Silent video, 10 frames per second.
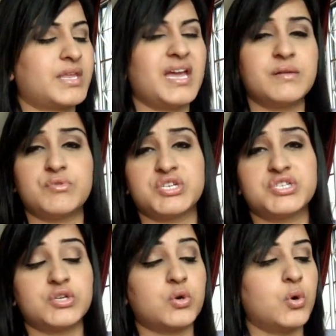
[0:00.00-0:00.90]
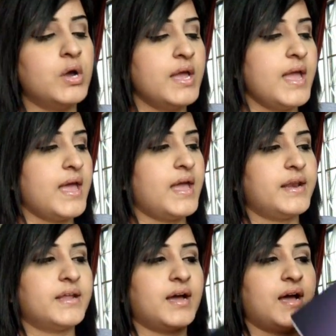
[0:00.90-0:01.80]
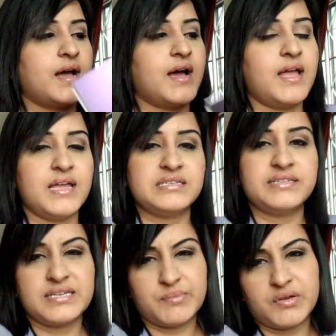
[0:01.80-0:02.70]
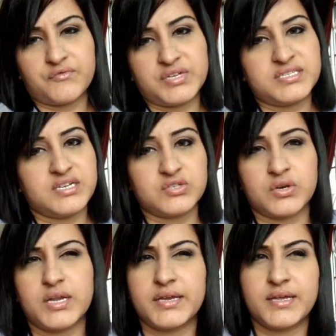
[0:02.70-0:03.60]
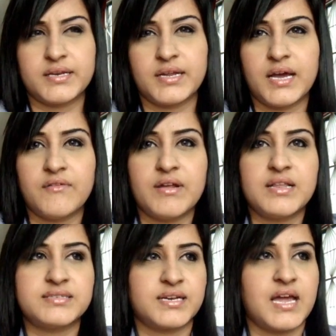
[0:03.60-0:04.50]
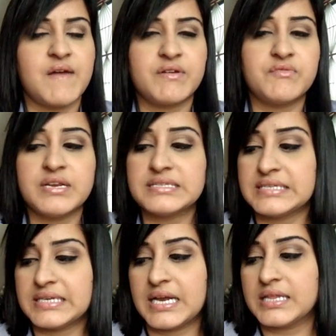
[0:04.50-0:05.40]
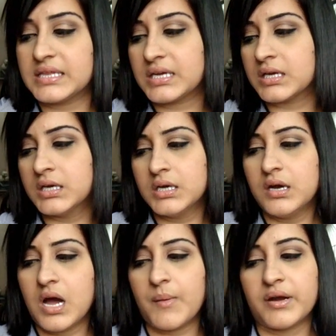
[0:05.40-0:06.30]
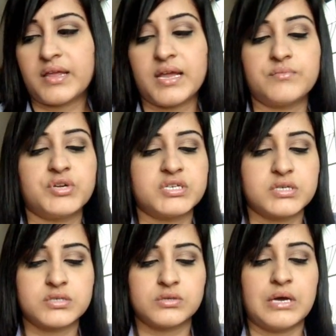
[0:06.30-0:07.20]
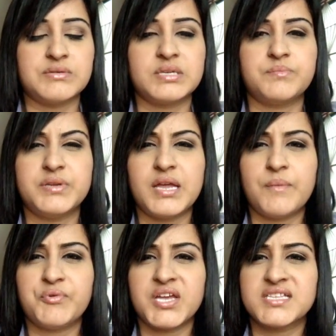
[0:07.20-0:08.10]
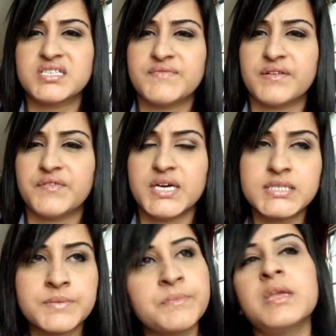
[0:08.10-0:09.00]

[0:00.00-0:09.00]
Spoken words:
KentBrushes a go. And I actually did a bit of research online, and I realized that I haven't really seen anything about KentBrushes, so I was a bit apprehensive at first,